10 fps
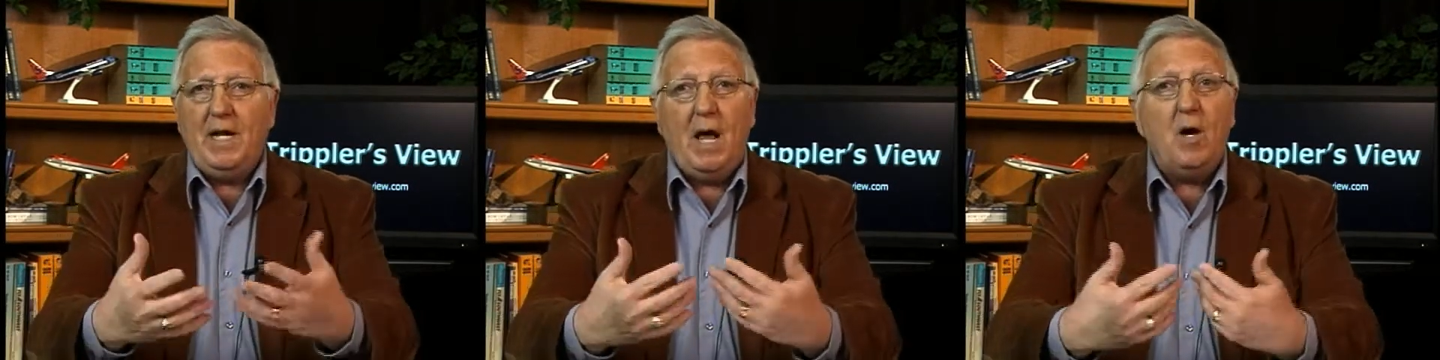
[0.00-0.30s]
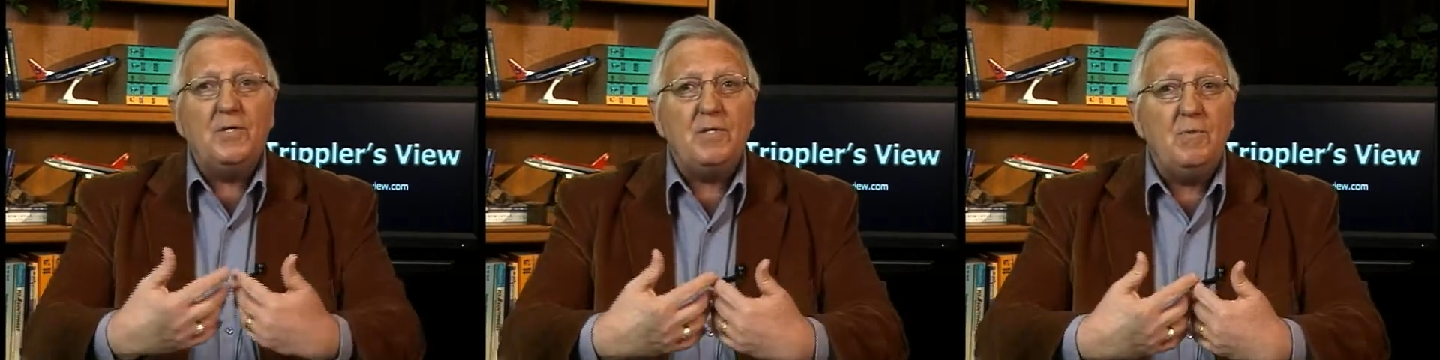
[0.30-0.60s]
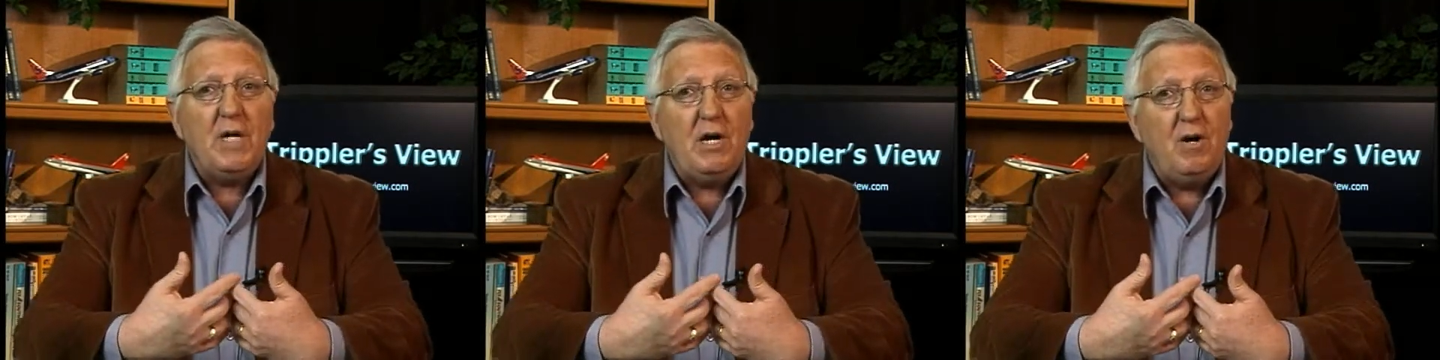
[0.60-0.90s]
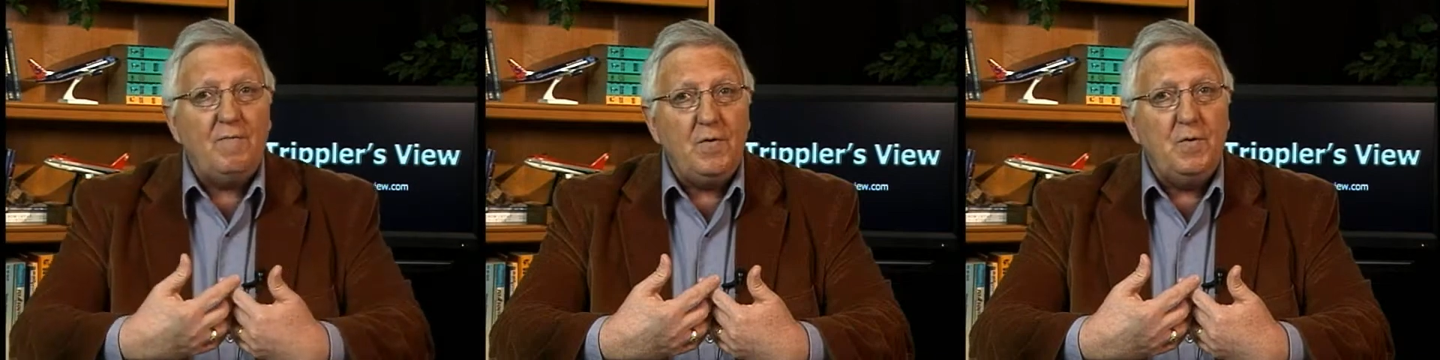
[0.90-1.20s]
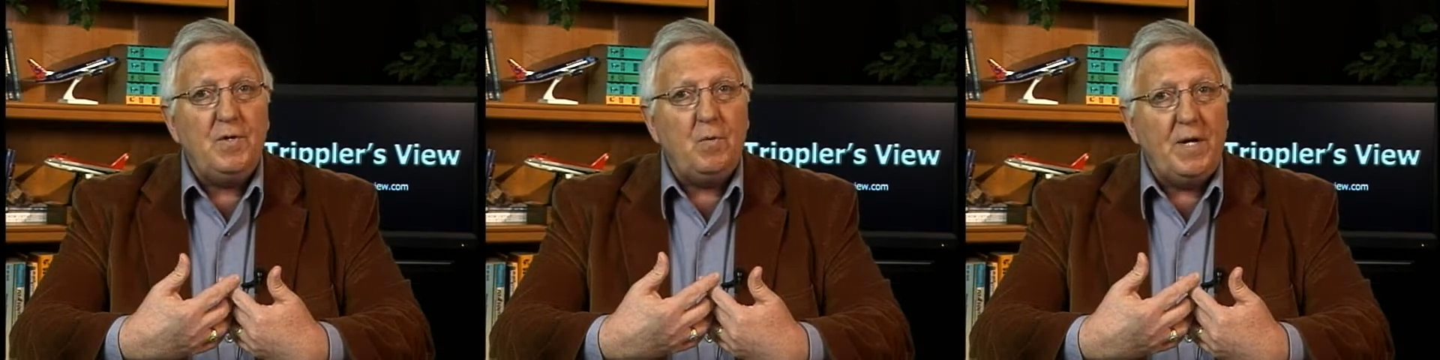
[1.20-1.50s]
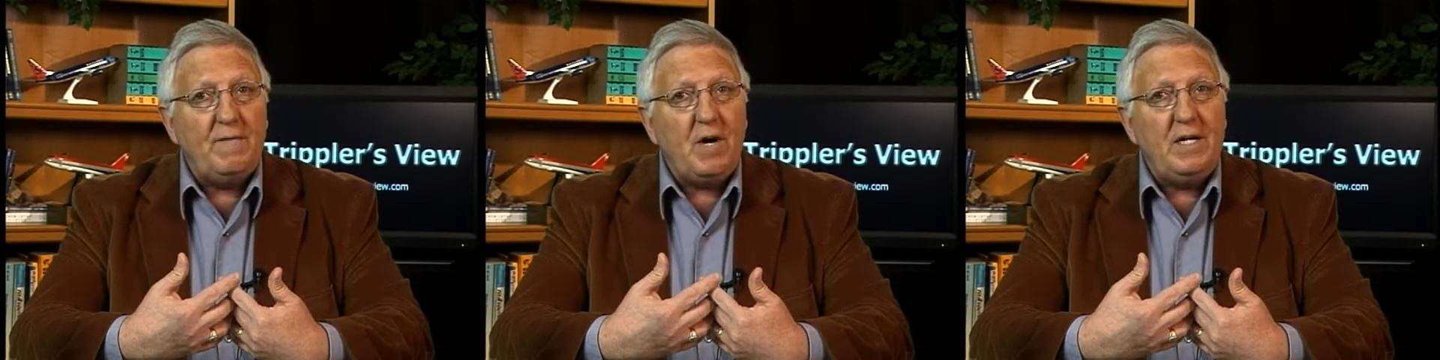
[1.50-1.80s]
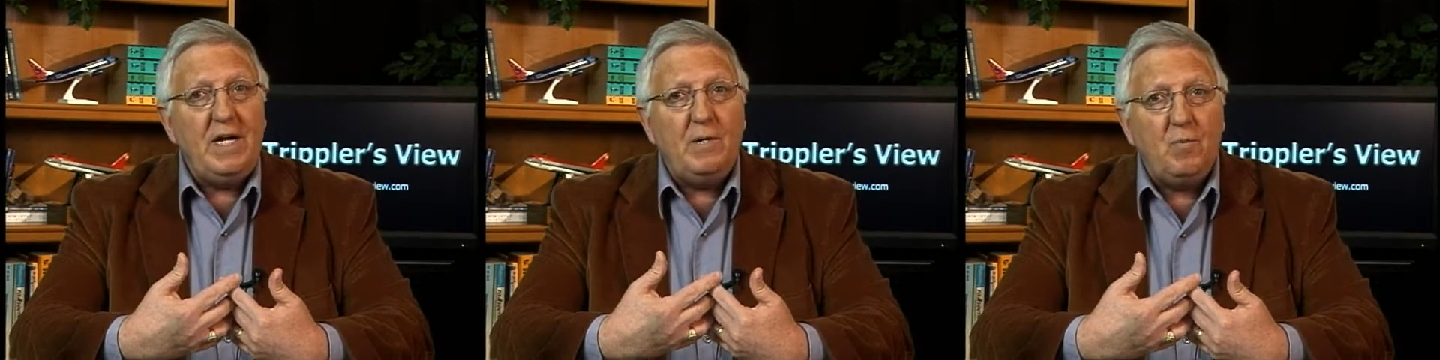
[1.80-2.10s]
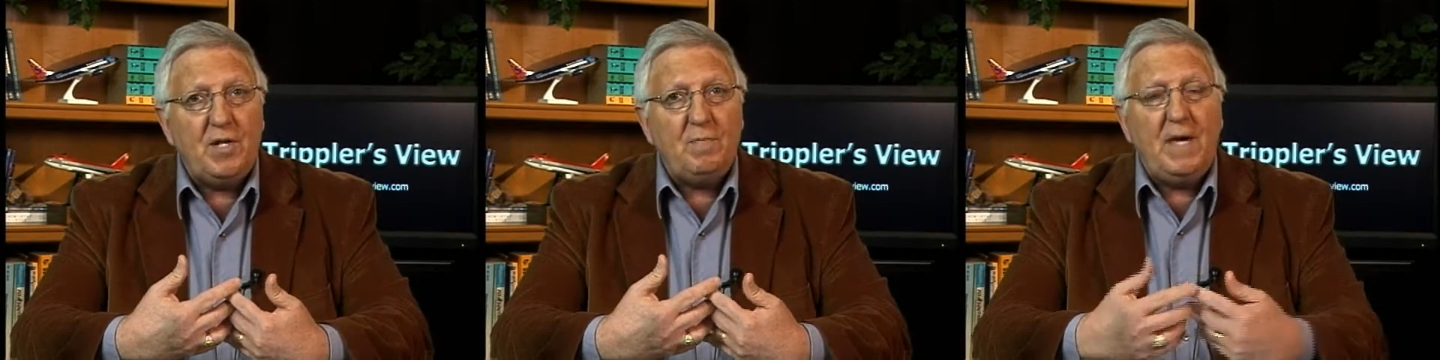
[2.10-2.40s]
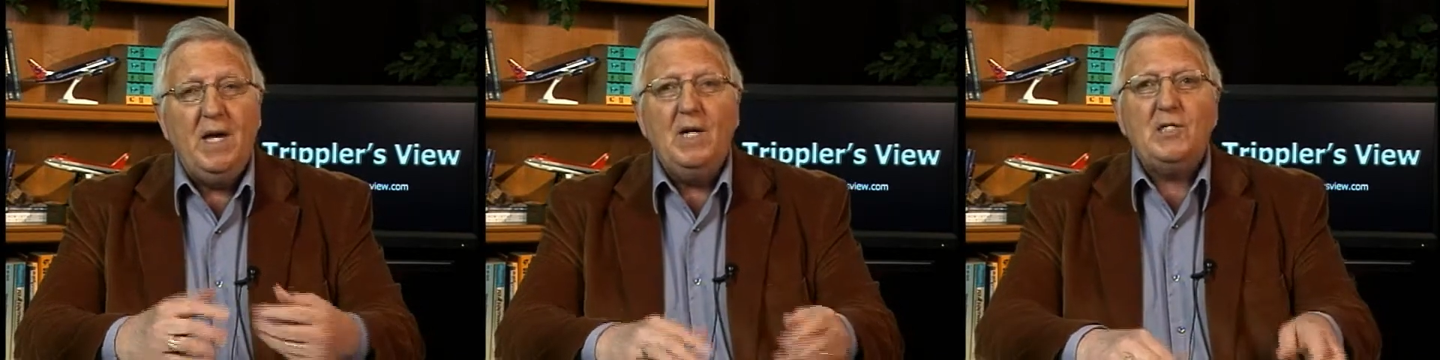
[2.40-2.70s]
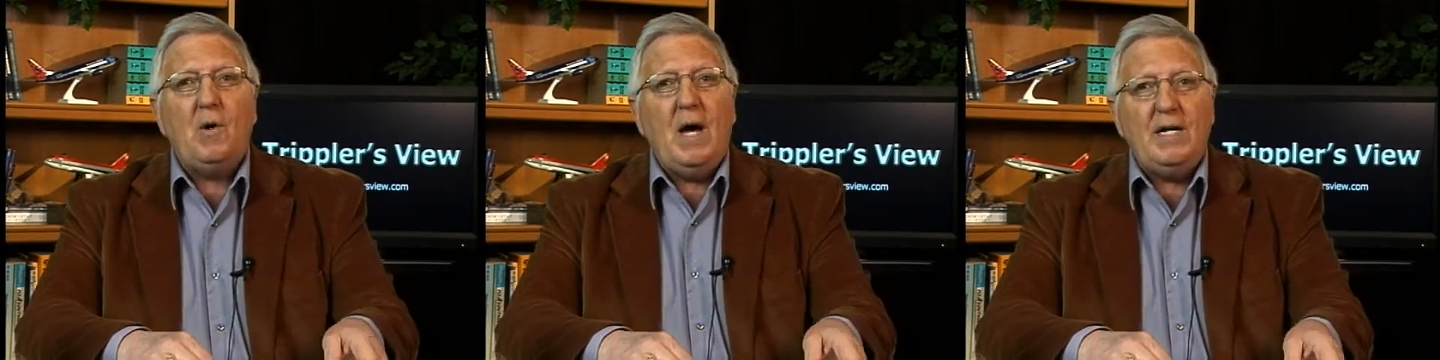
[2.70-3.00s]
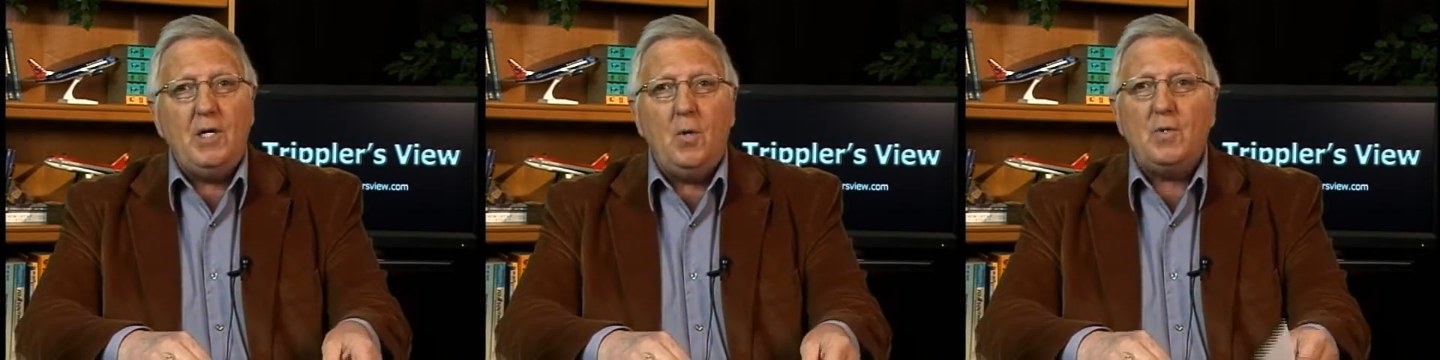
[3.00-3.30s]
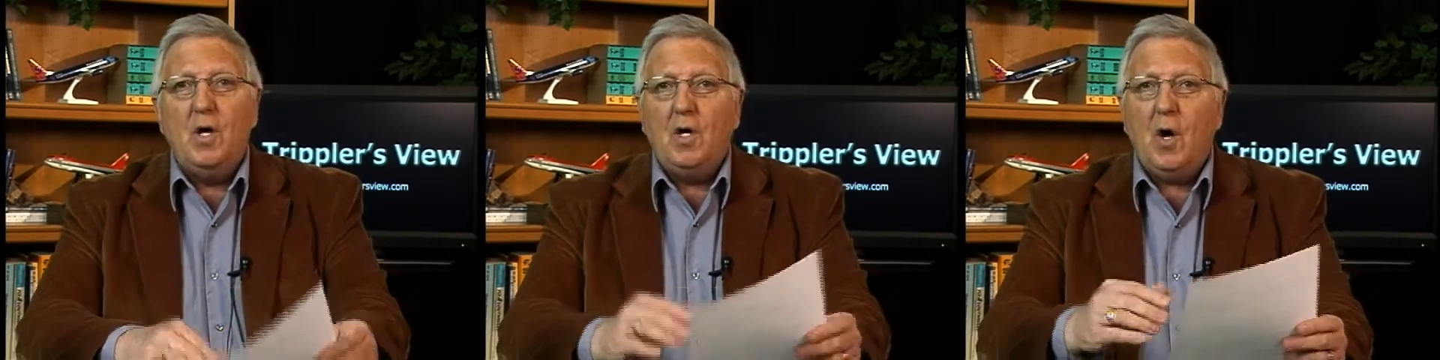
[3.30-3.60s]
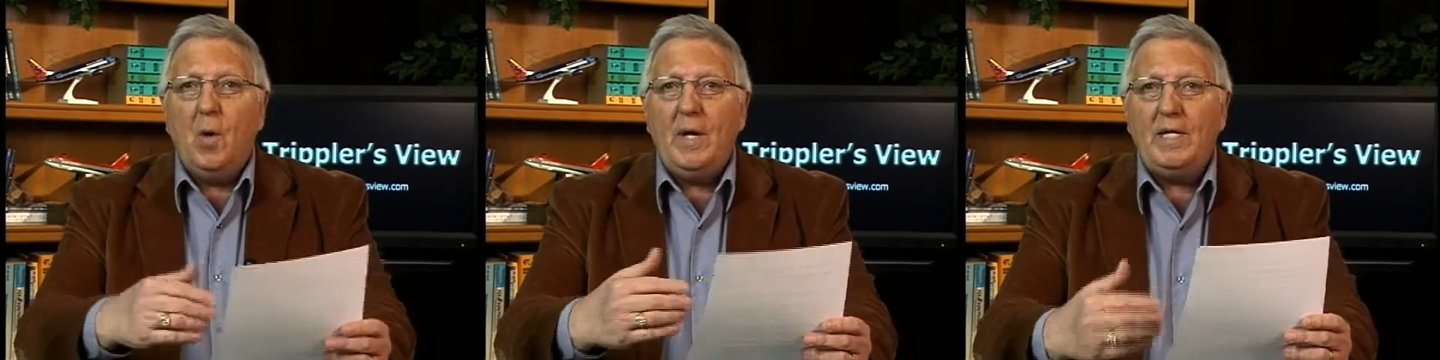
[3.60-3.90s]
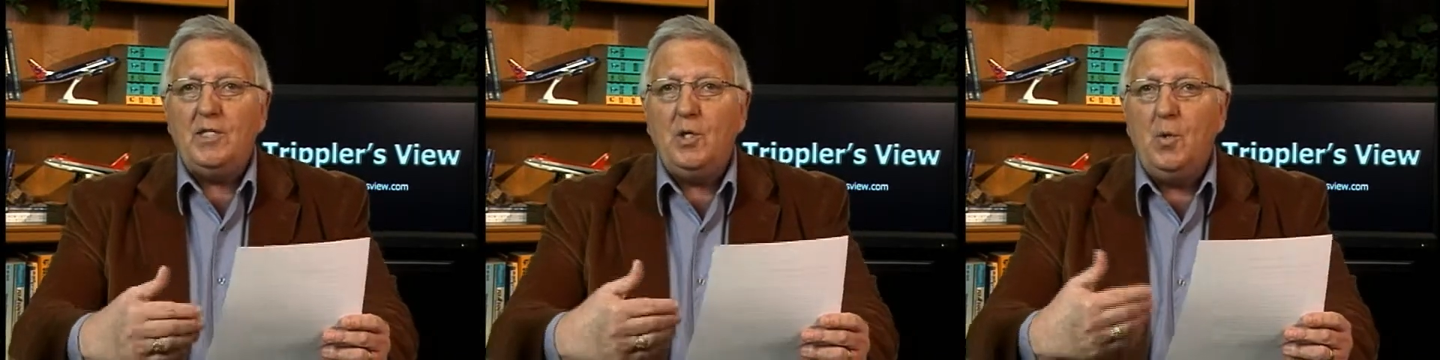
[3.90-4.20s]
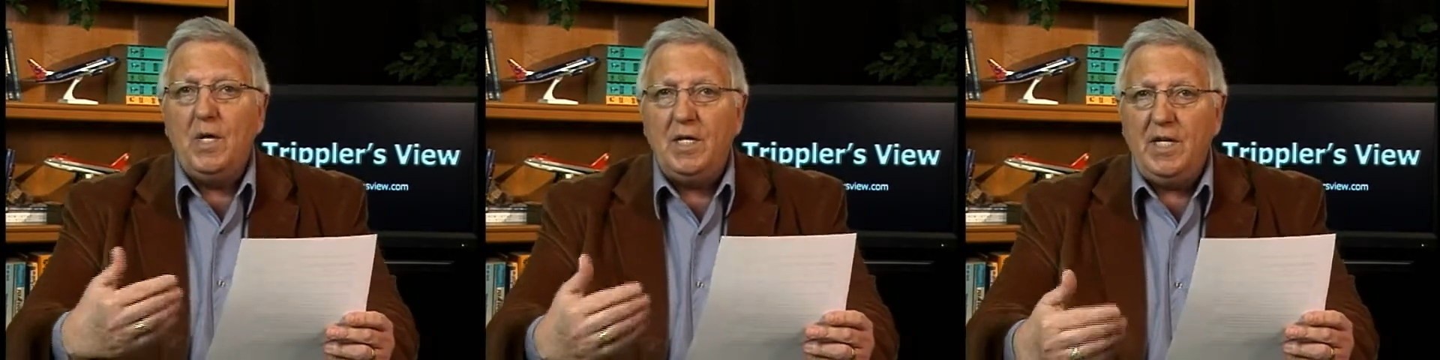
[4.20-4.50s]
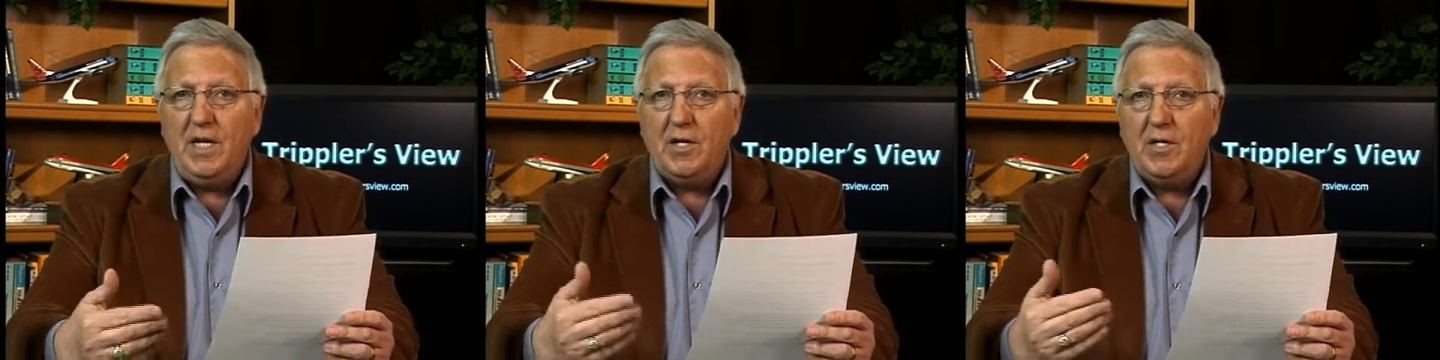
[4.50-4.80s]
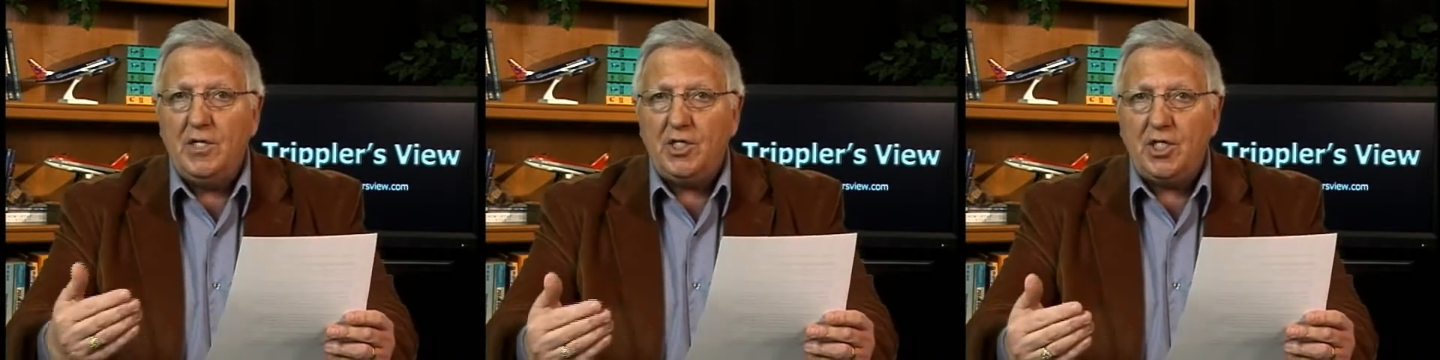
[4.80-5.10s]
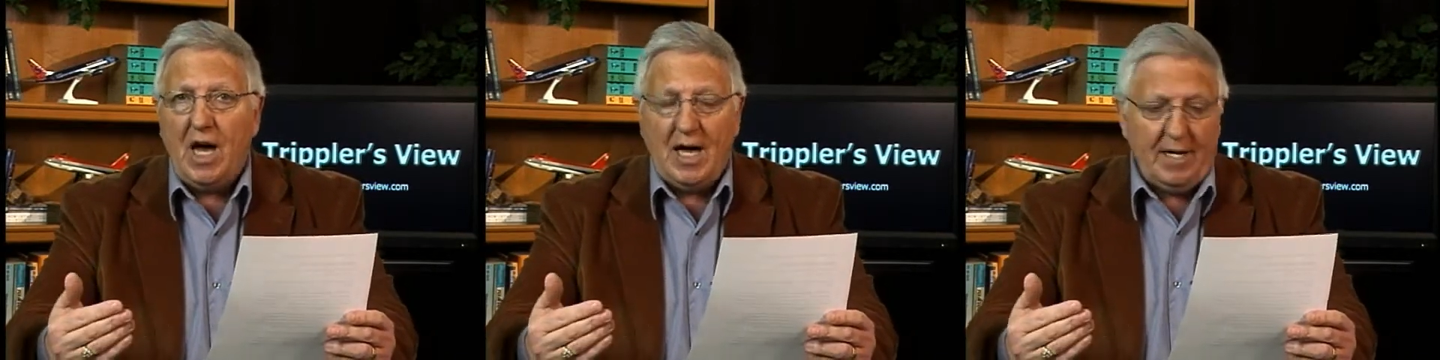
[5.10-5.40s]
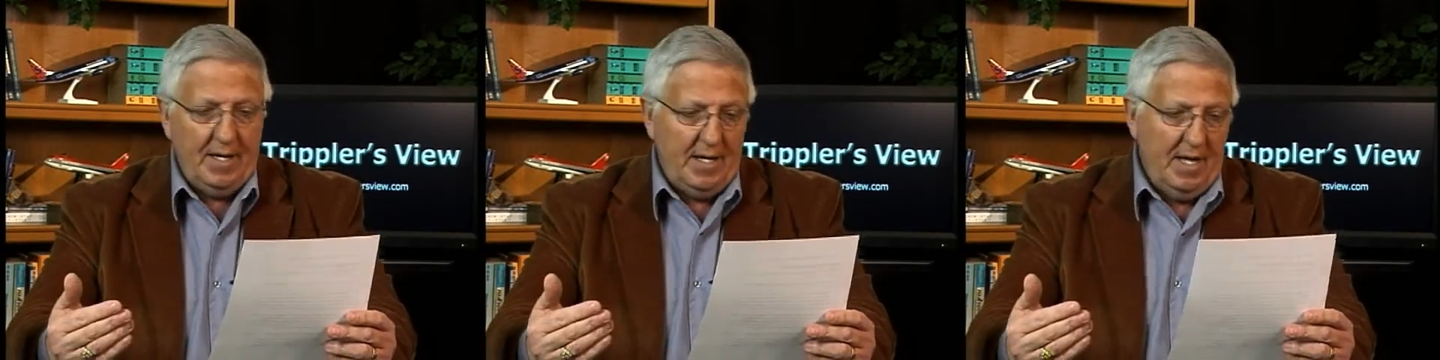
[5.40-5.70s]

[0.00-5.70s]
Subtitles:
I also will carry food or whatever I need with me so I don't go into near shock.